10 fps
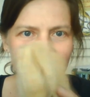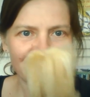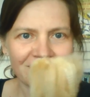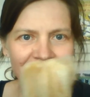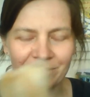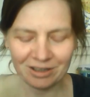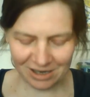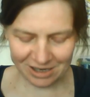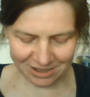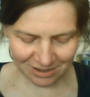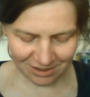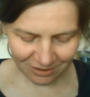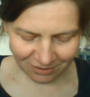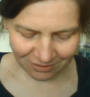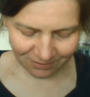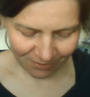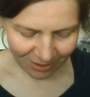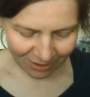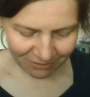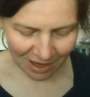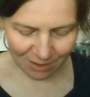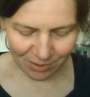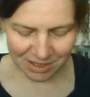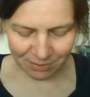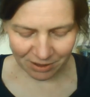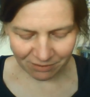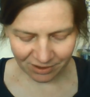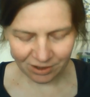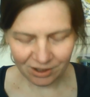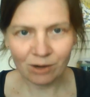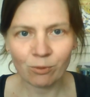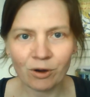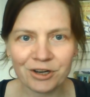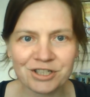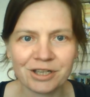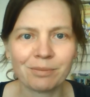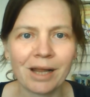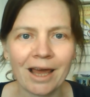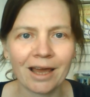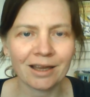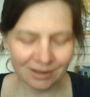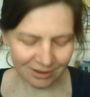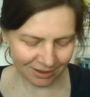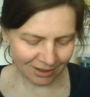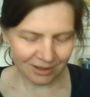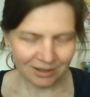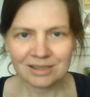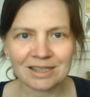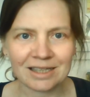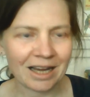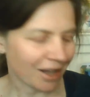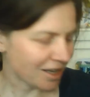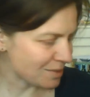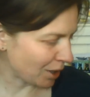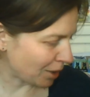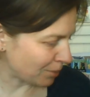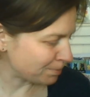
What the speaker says: giving these fibres a bit of a wash and a play and see how they spin up.